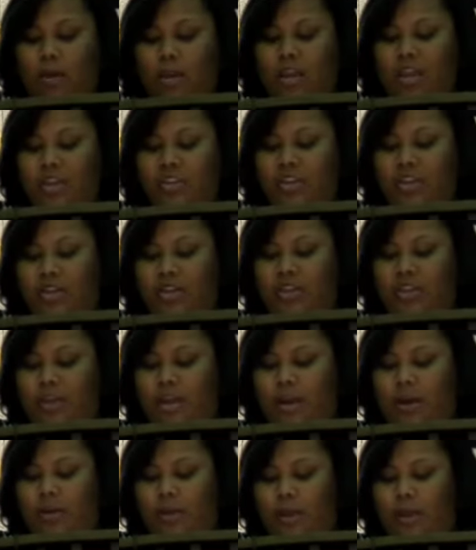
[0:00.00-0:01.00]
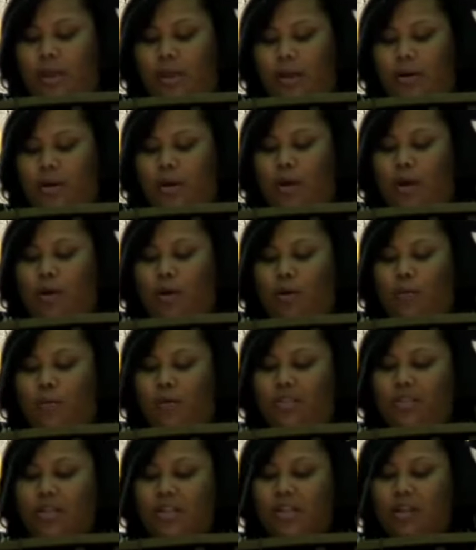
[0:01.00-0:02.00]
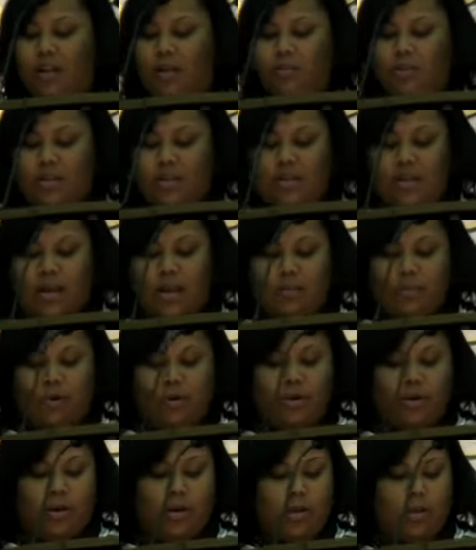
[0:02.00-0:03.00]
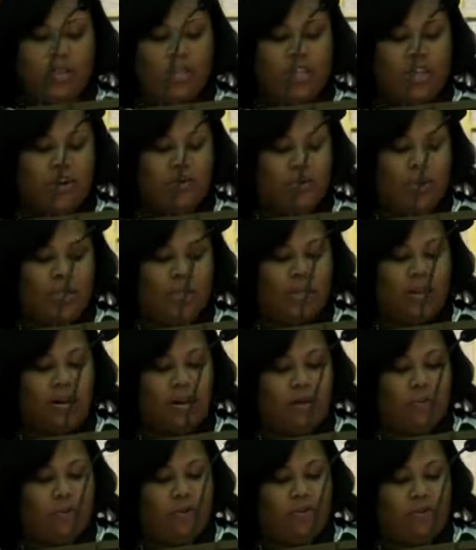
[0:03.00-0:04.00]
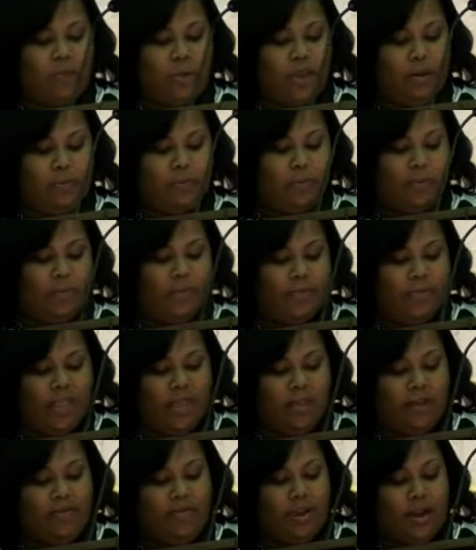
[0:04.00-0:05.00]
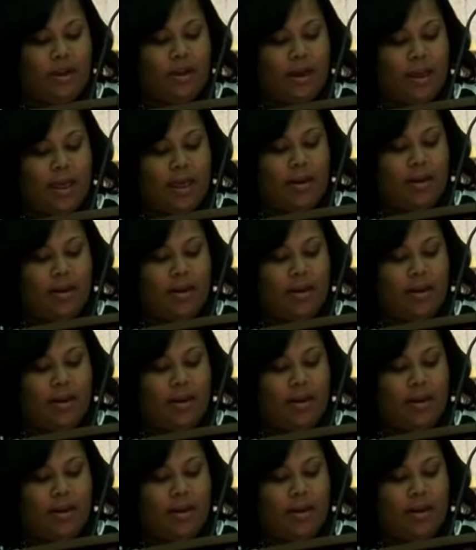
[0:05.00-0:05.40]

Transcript: He shall share it with his closest neighbor, considering the number of people. If there are